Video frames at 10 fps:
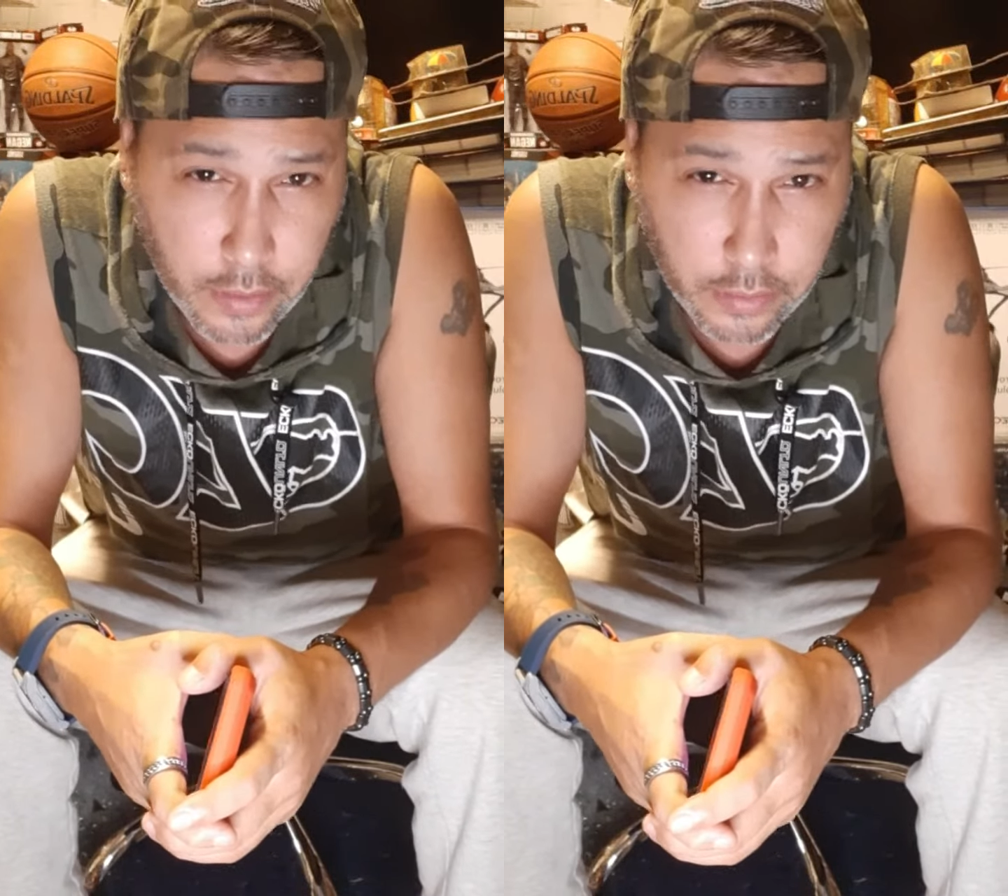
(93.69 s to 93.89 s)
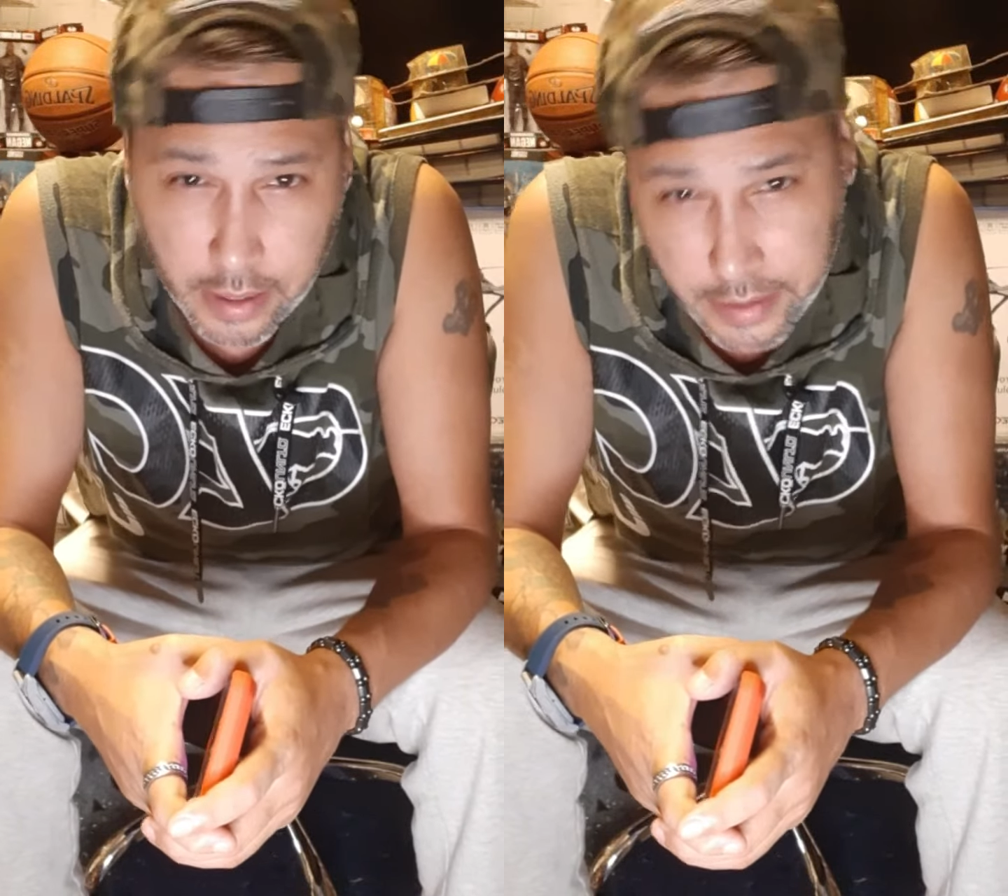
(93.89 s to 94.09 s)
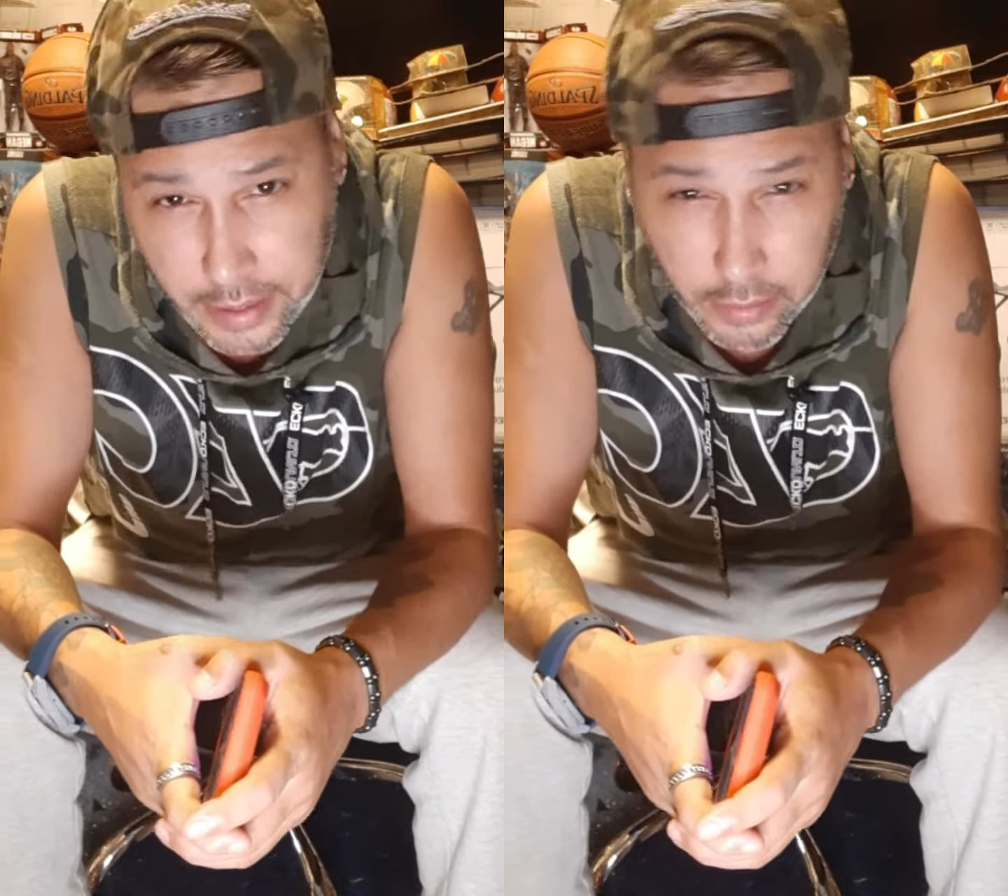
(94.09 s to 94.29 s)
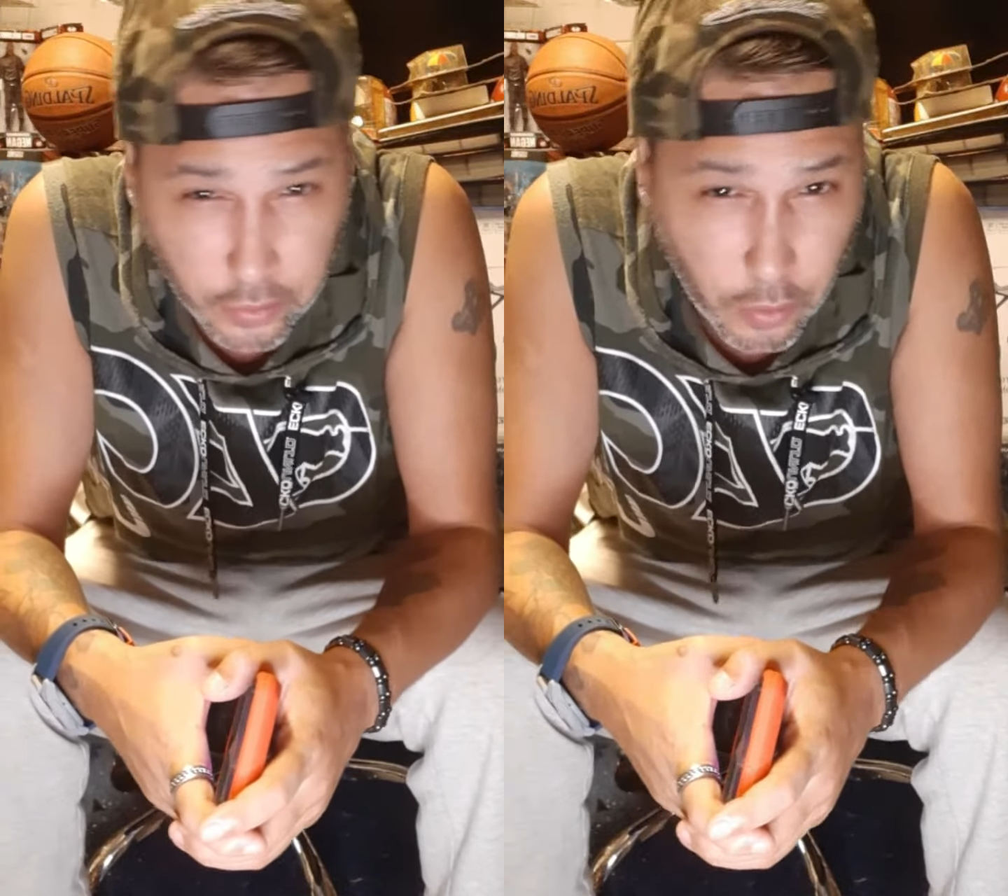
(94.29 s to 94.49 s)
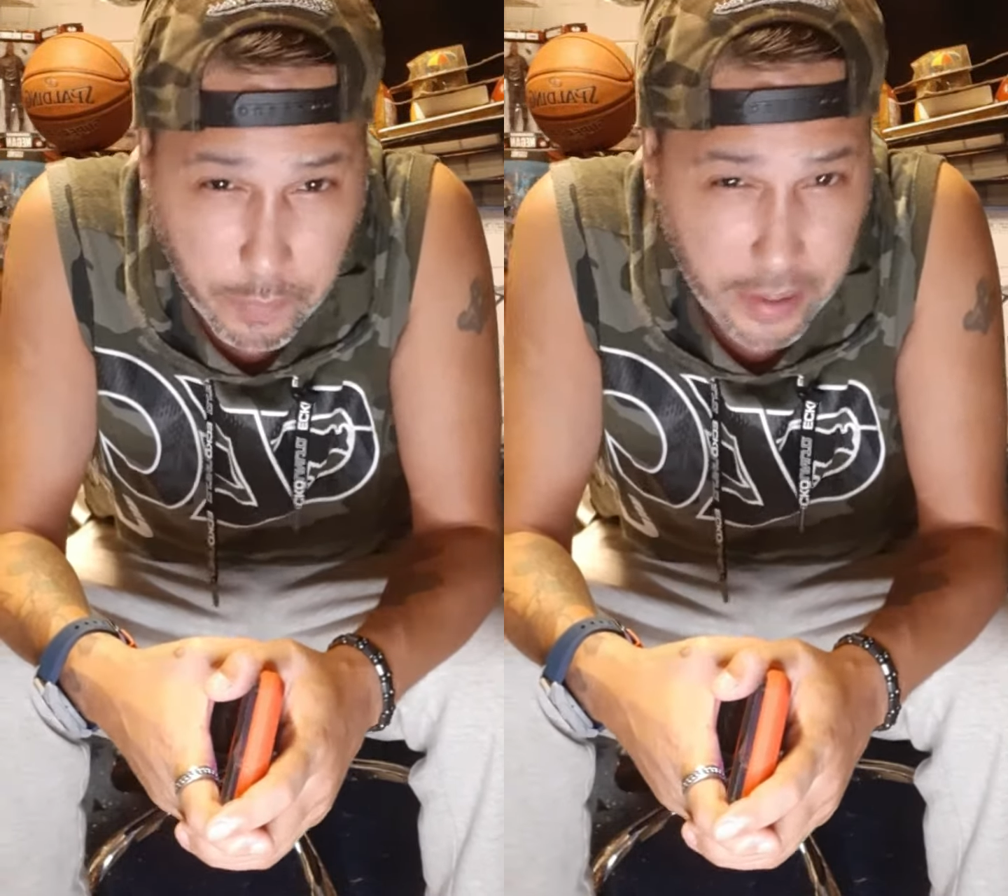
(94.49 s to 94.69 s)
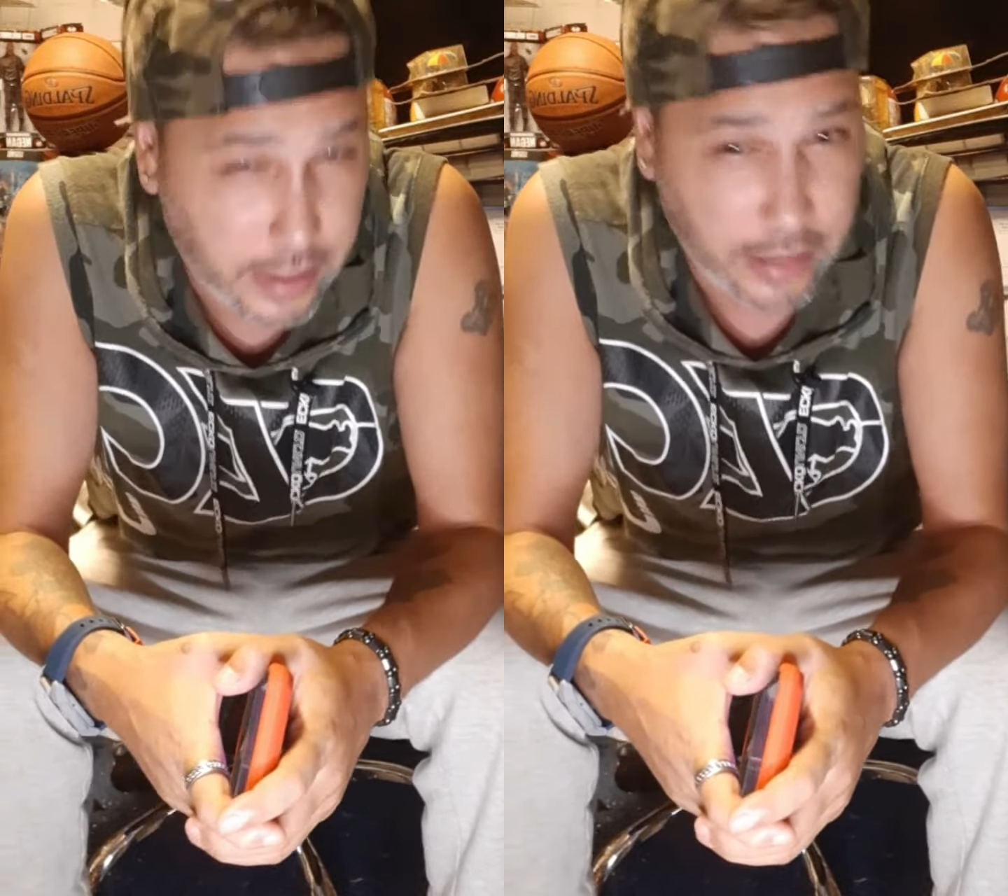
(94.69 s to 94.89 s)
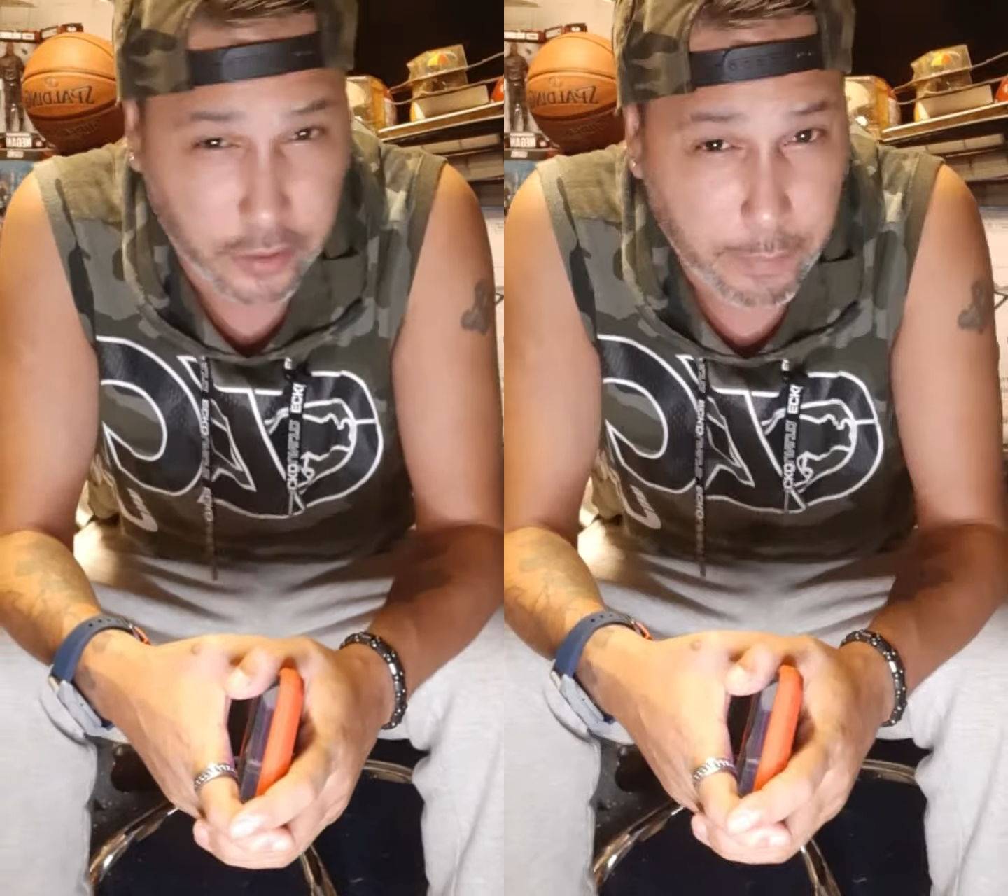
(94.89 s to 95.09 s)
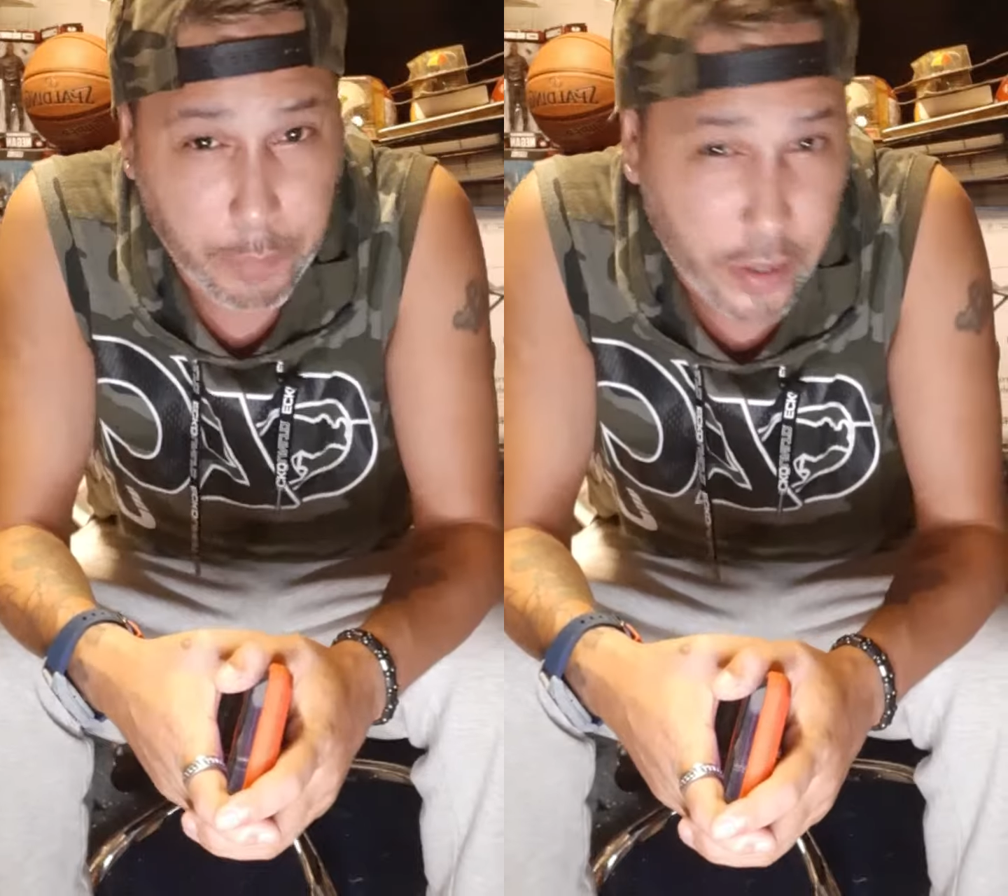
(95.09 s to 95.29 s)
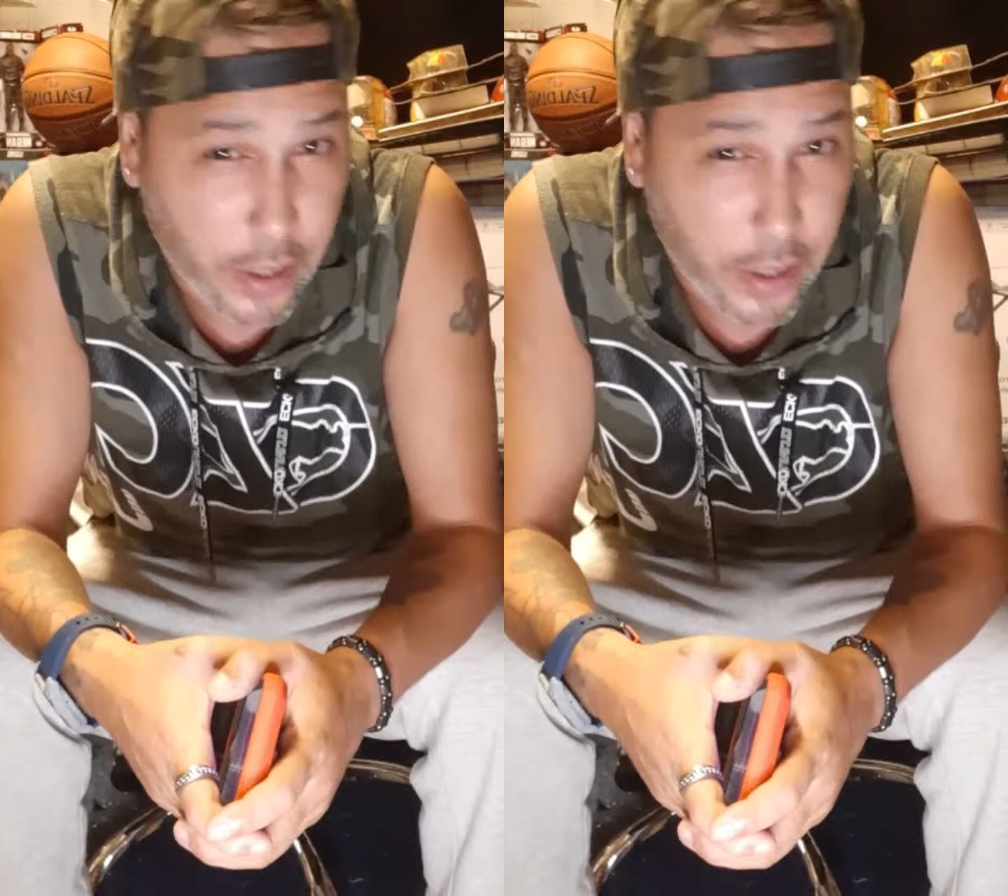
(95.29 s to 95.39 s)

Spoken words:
that need a little bit, that their booty